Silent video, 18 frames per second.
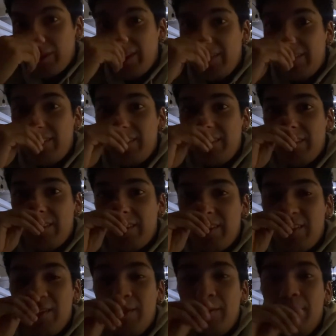
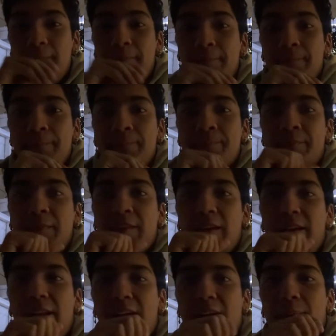streets,
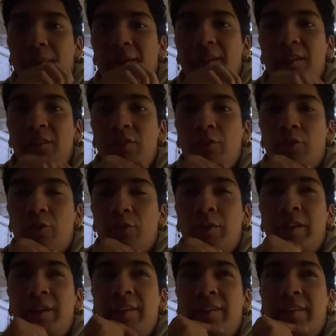like mini
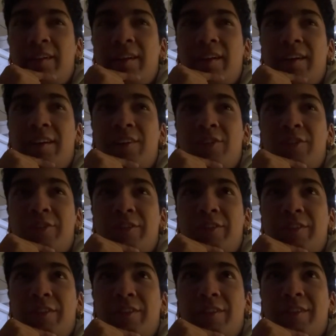streets, uh,
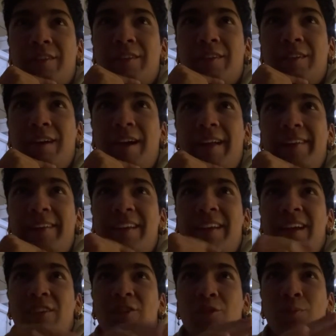
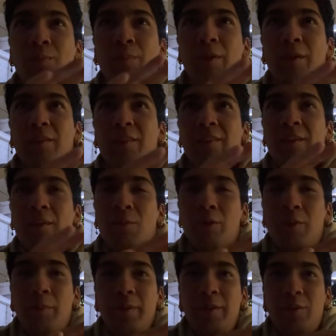I think I should put
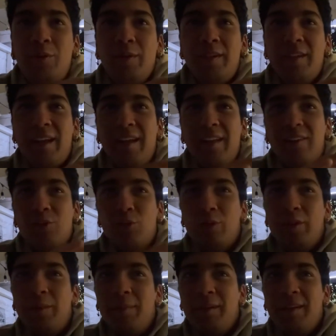somewhere between
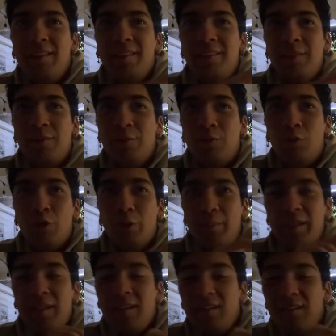like three minutes and
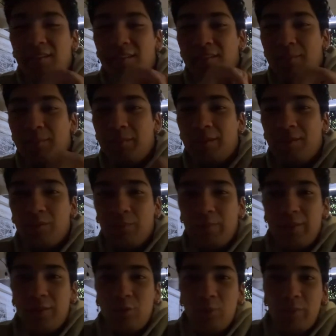four minutes be
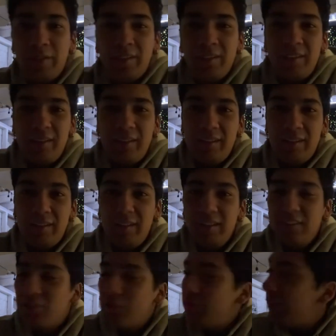between
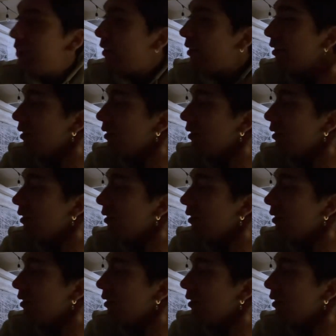each